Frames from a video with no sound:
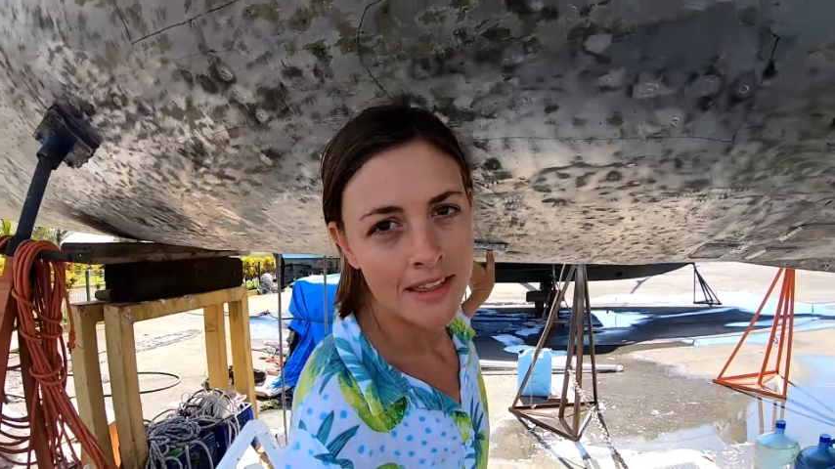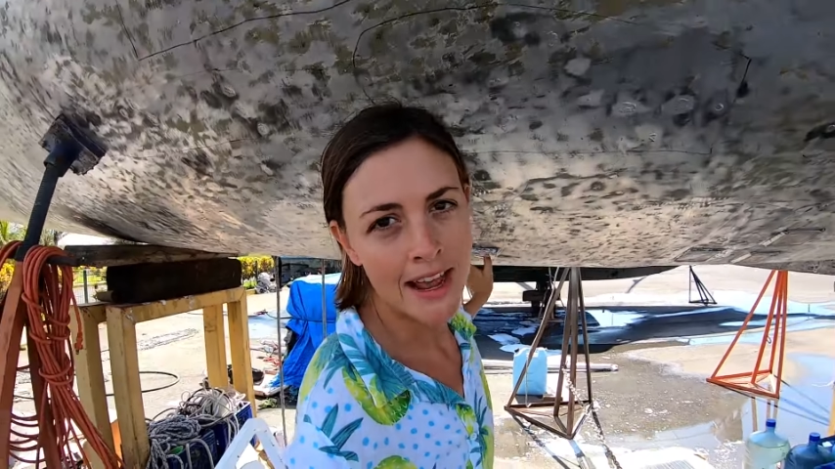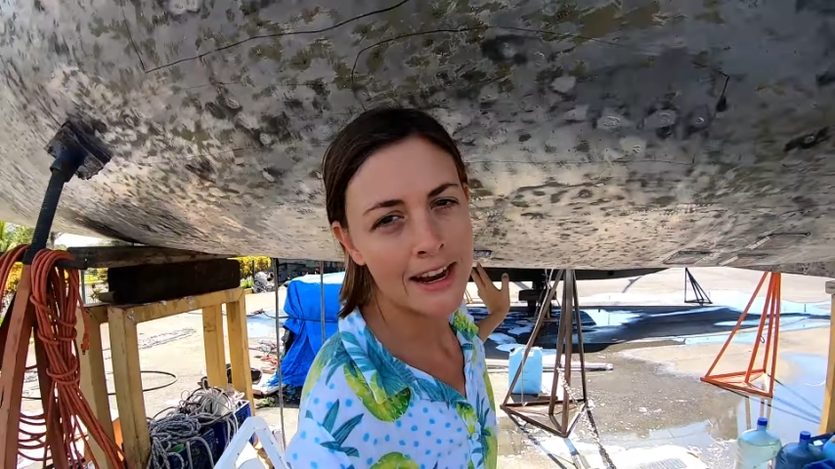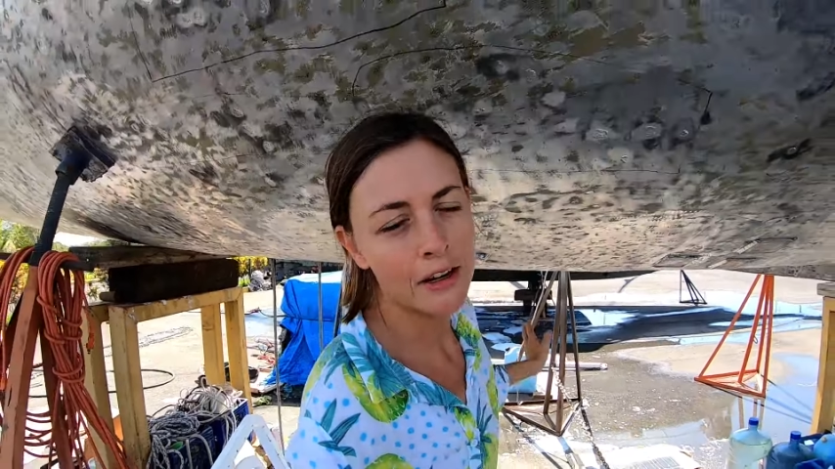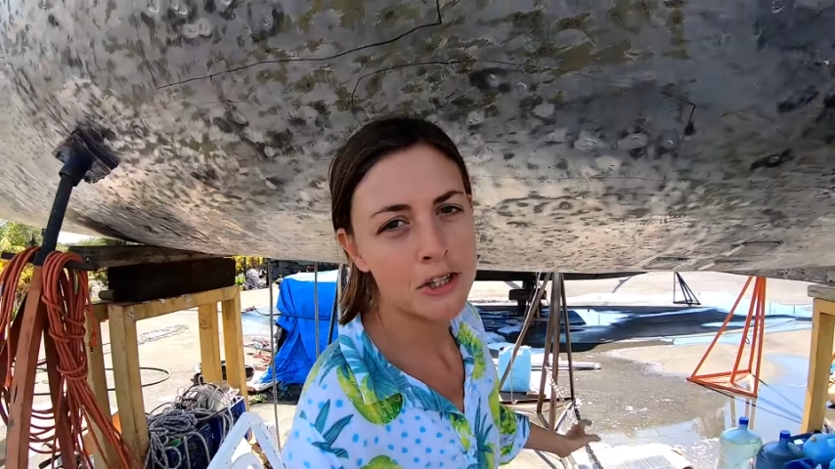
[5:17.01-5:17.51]

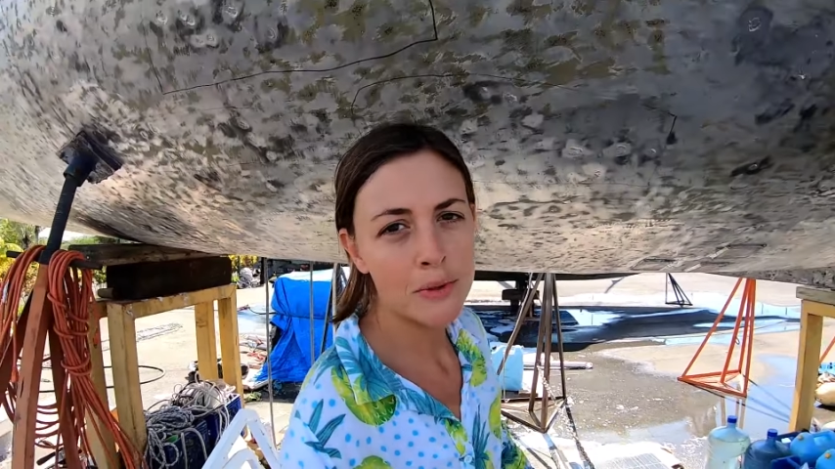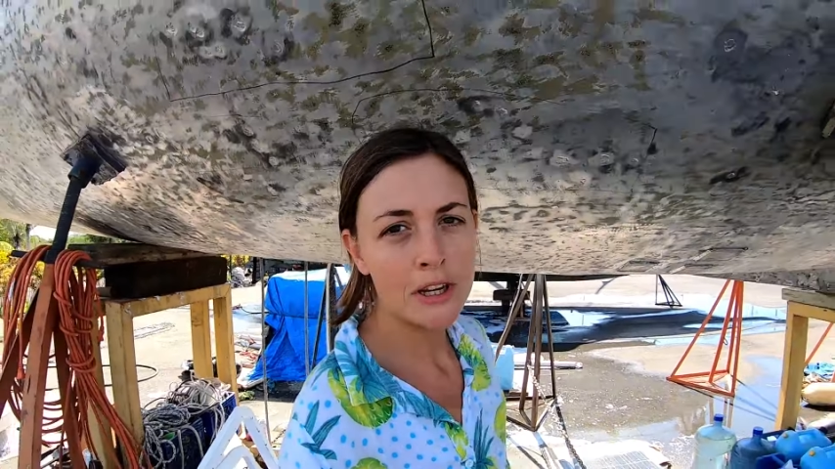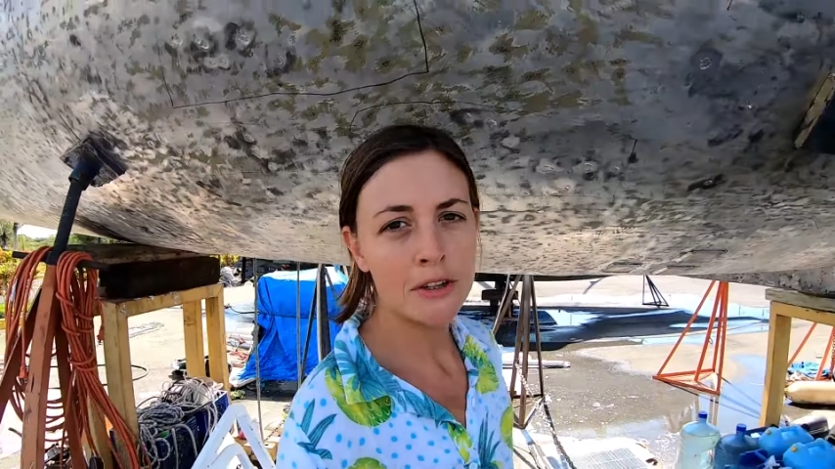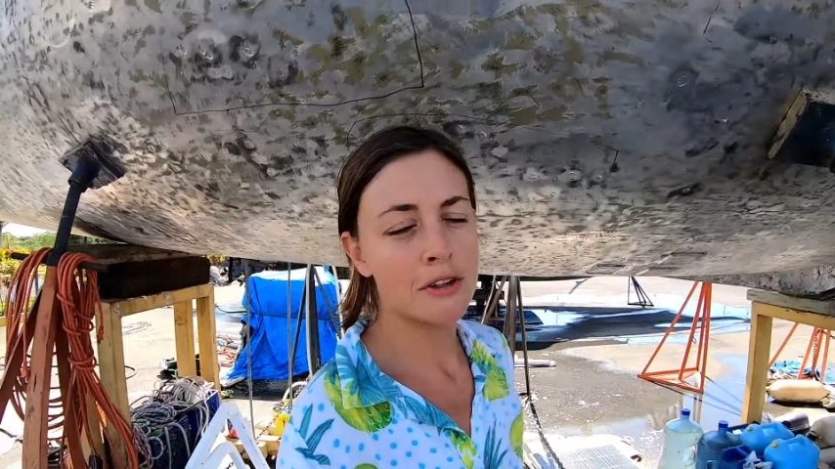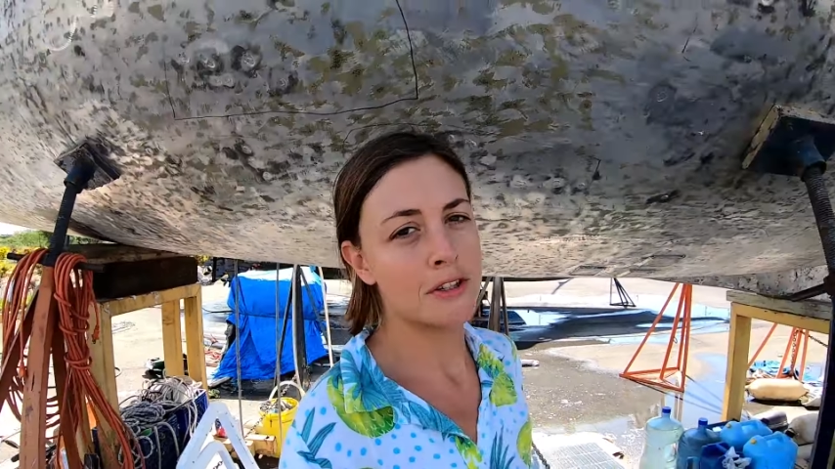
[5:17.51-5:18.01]
The anodes
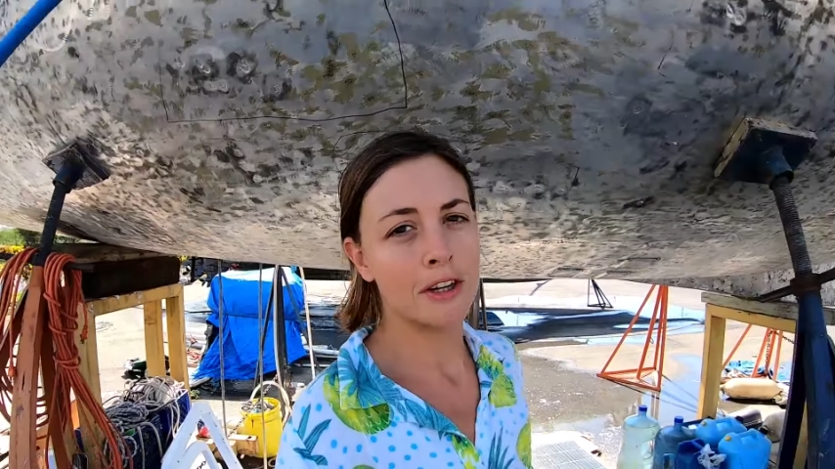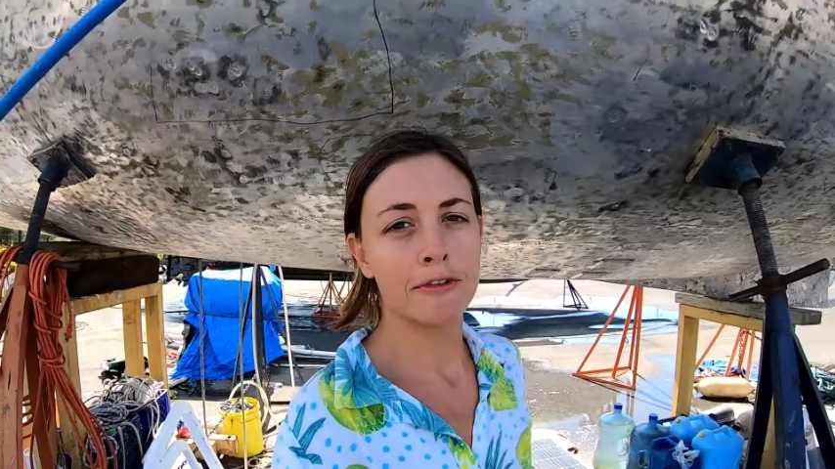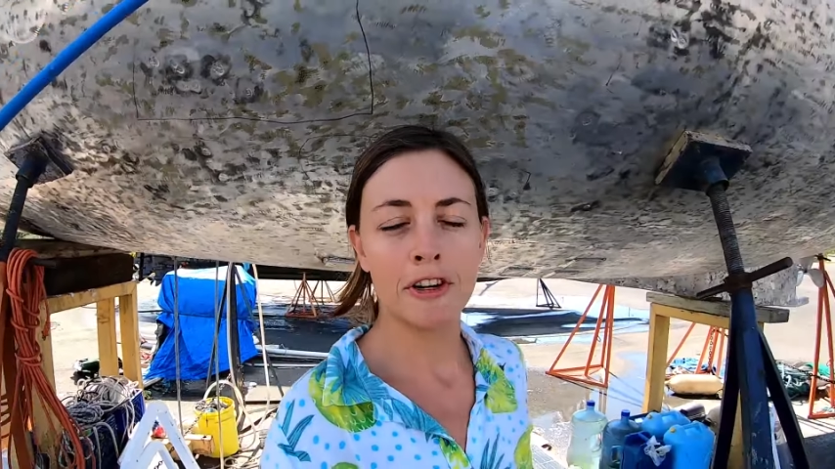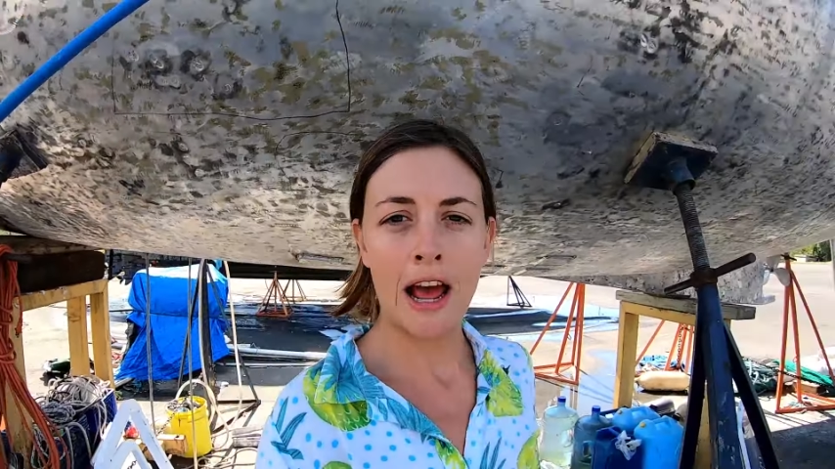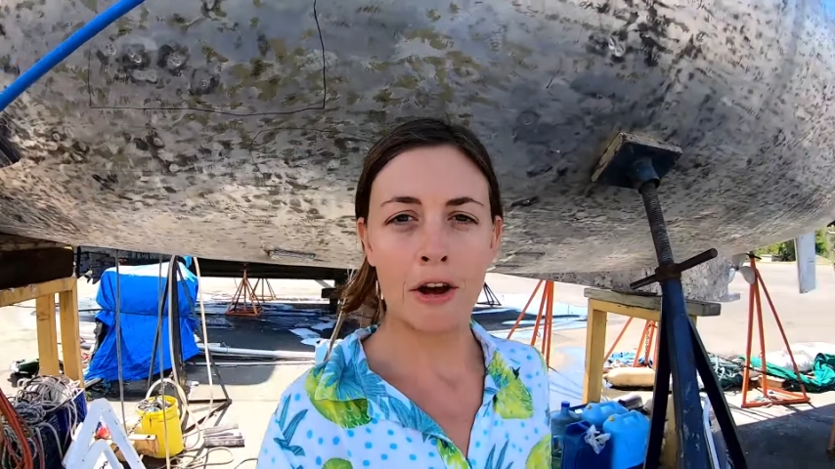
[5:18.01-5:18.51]
we are using for an